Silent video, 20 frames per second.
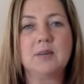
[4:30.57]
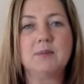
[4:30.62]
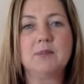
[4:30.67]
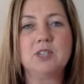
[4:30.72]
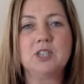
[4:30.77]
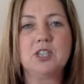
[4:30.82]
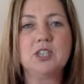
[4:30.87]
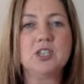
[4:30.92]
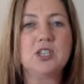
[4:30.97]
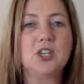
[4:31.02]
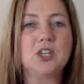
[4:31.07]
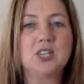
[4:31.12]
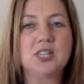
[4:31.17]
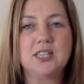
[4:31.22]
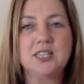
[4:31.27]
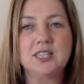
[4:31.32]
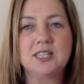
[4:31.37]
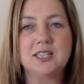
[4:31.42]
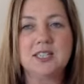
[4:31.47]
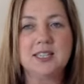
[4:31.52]
She certainly
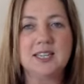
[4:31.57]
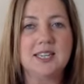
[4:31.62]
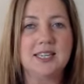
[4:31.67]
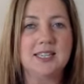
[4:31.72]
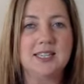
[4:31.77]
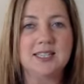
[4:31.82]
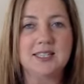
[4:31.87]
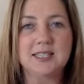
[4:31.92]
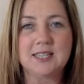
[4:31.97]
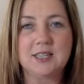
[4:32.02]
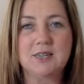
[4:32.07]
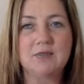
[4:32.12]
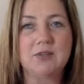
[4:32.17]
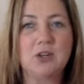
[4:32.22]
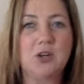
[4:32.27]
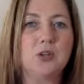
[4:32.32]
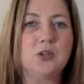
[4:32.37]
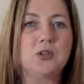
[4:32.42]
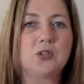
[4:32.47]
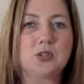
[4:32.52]
didn't need a set of
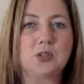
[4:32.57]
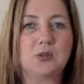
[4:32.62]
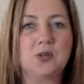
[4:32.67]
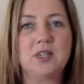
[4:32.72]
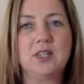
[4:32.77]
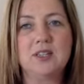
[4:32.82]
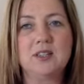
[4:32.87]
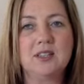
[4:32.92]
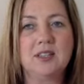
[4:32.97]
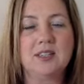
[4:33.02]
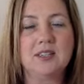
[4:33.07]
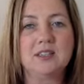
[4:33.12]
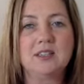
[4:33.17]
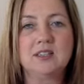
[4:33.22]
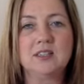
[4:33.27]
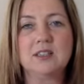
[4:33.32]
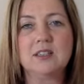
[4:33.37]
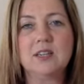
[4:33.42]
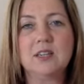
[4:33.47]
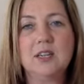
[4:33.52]
notes or anything
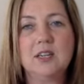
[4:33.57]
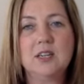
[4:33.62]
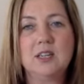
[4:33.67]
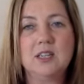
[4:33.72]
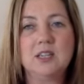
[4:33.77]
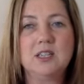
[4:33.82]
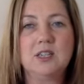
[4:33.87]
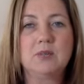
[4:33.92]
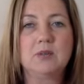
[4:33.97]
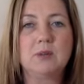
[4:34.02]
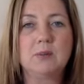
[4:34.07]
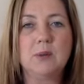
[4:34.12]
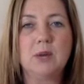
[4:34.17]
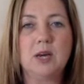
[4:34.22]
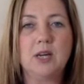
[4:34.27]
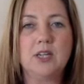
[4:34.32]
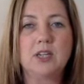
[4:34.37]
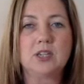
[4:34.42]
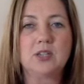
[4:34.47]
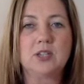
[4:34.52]
to
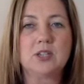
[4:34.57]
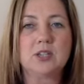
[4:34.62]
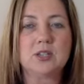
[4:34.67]
remind her.